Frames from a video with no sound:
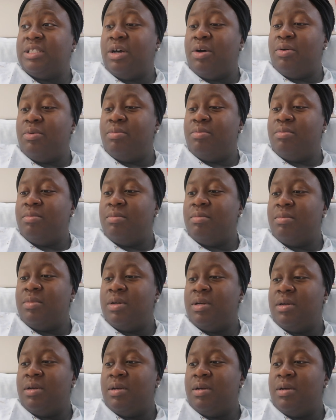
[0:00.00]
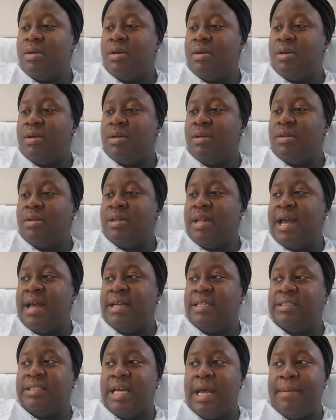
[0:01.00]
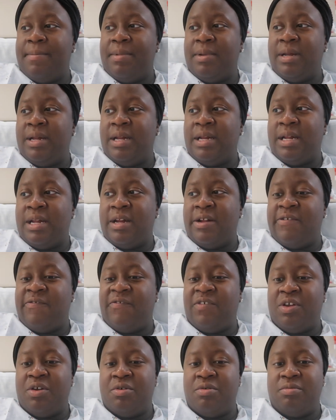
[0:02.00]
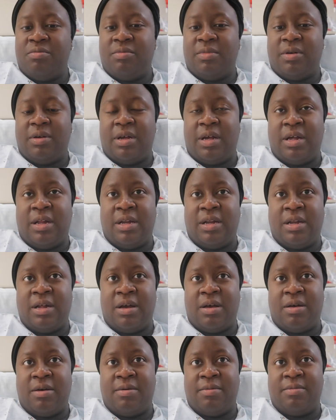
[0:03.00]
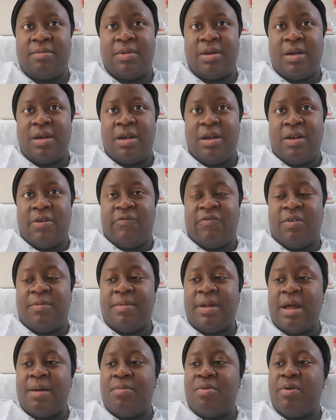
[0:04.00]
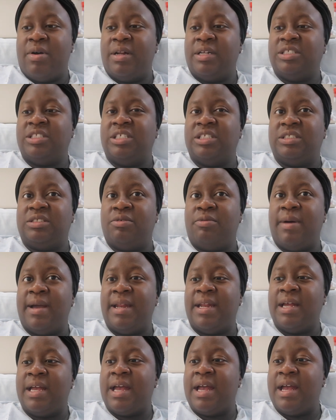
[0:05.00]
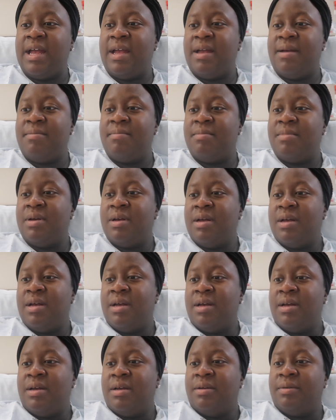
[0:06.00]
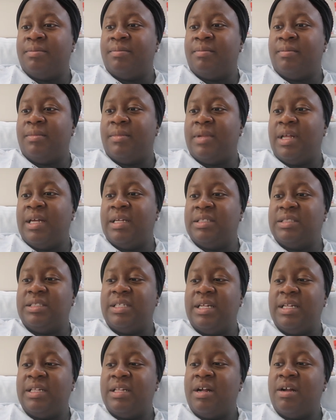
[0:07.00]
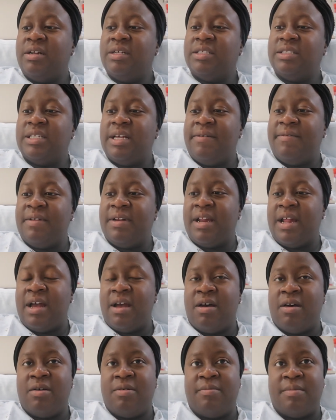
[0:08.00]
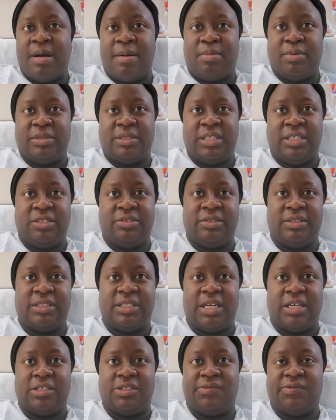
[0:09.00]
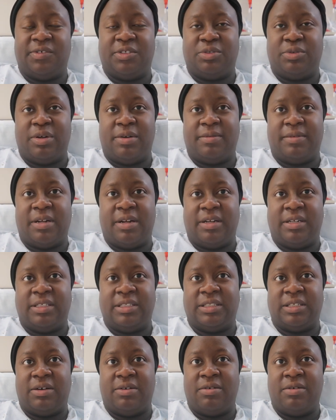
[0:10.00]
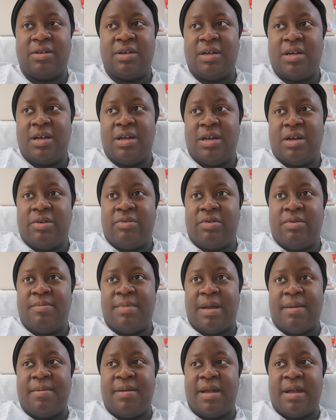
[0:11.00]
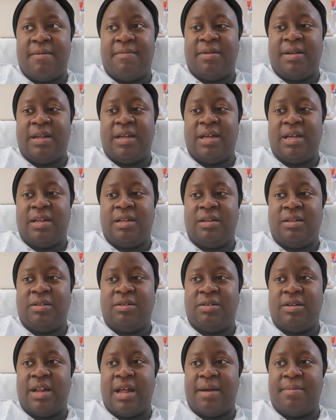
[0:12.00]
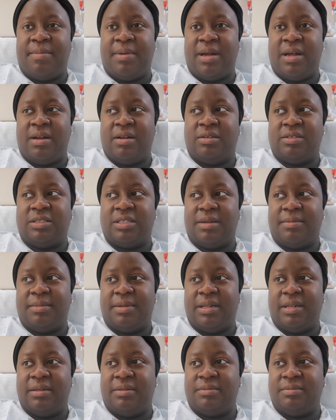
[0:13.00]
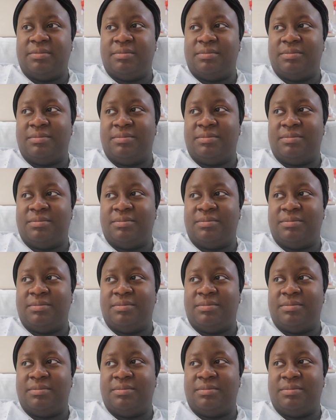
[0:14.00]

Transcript: So that is happening in a few, and from that point it's just a waiting game. It's 10:37 now. My procedure is scheduled for 12:30, so we may be able to get a little nap in or something.